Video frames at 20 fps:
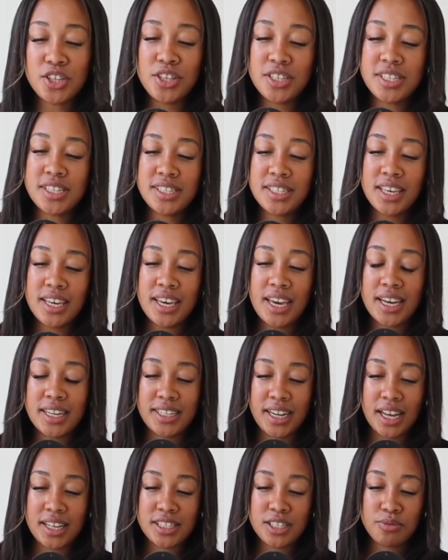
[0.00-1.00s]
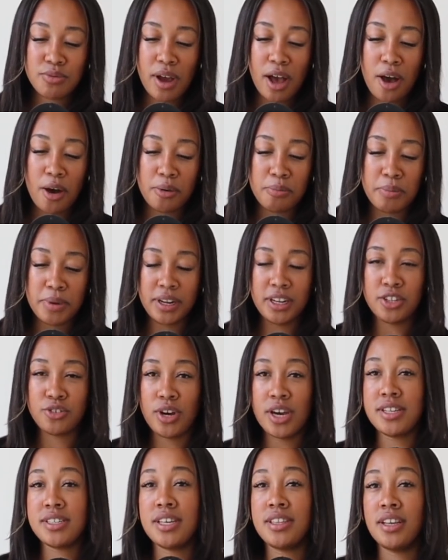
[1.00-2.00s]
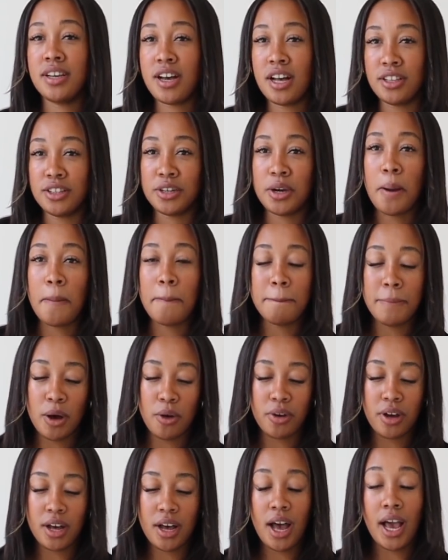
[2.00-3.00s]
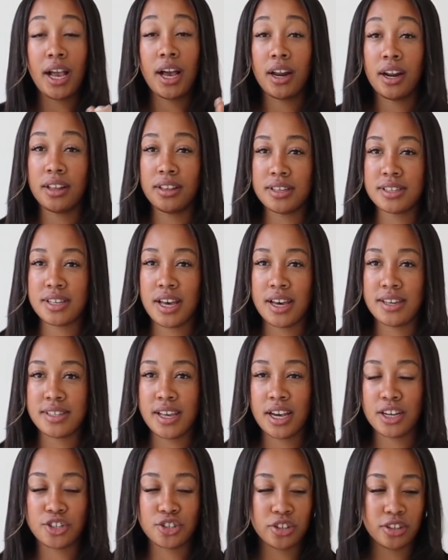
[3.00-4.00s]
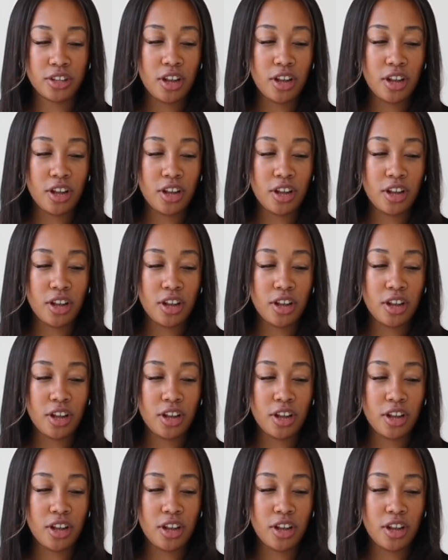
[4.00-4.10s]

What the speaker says: So this is the Dance Around mini dress in the color Mocha. I got it in the size extra